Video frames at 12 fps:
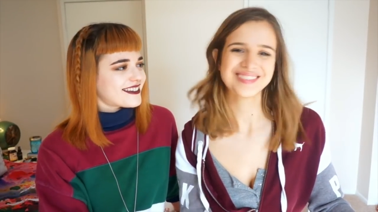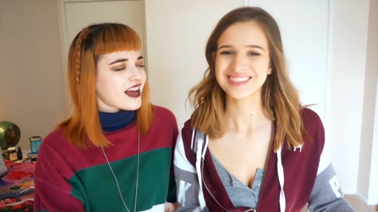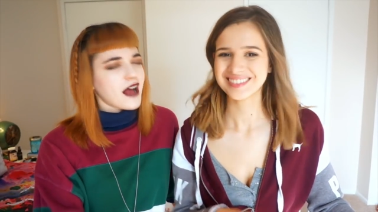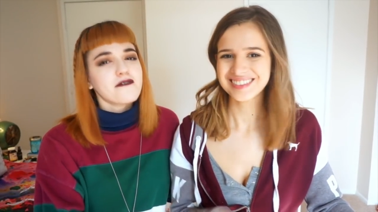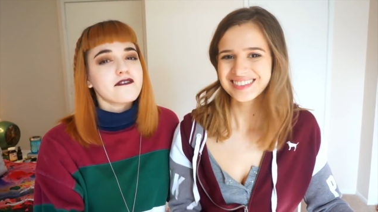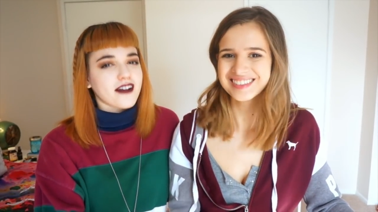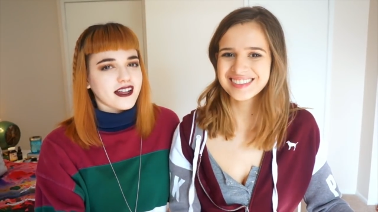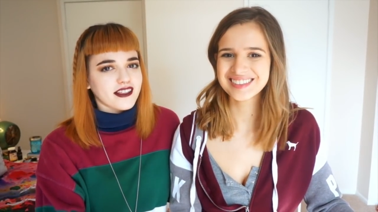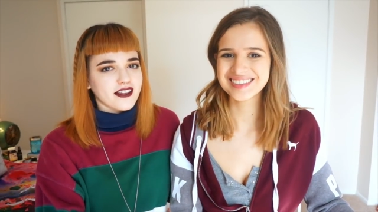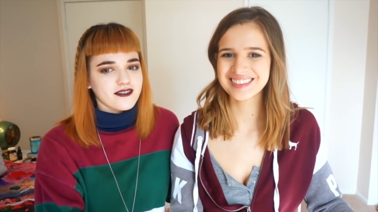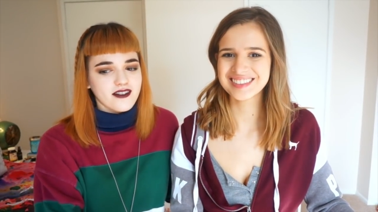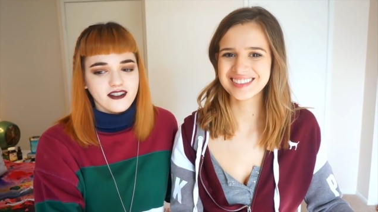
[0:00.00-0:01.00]
Speaker 1: I'm fine
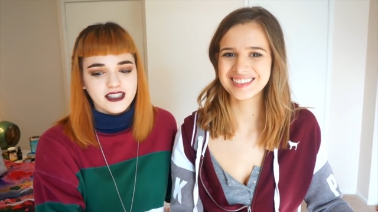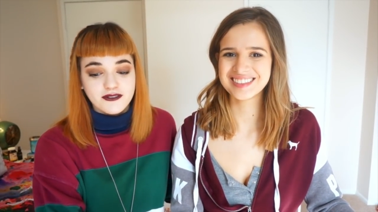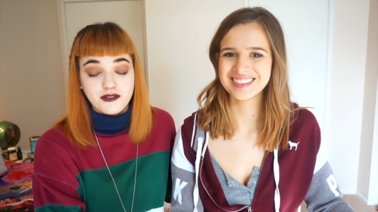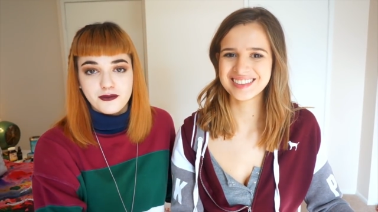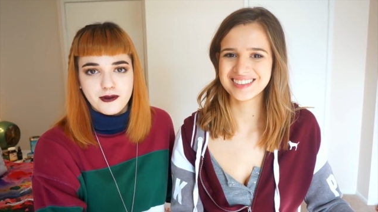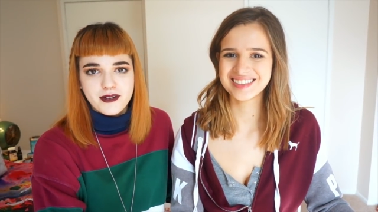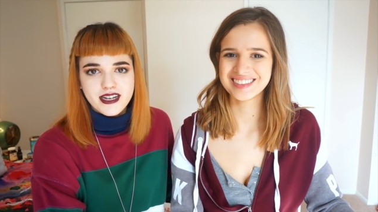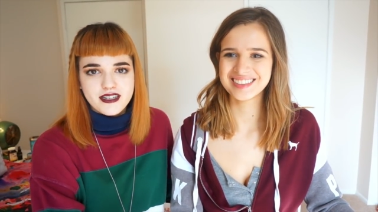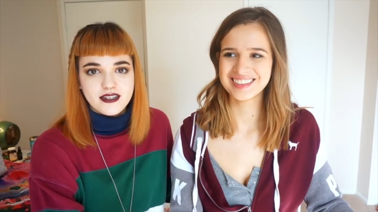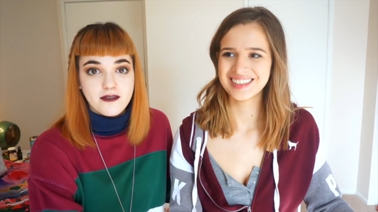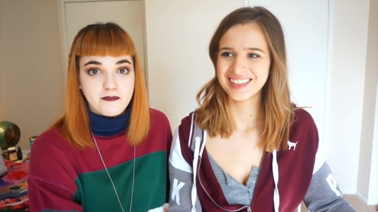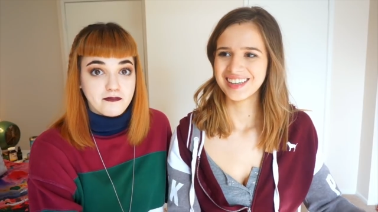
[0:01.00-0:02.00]
though. I'll live through
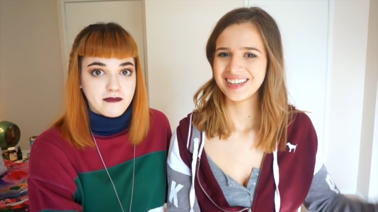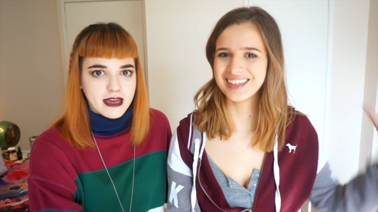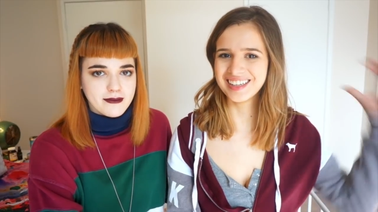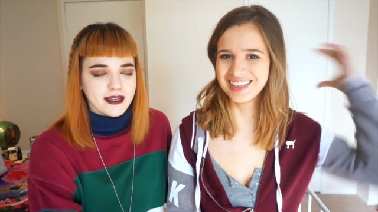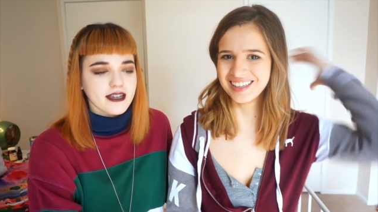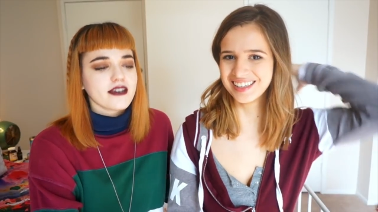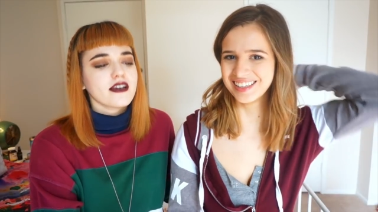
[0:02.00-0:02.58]
it. Maybe.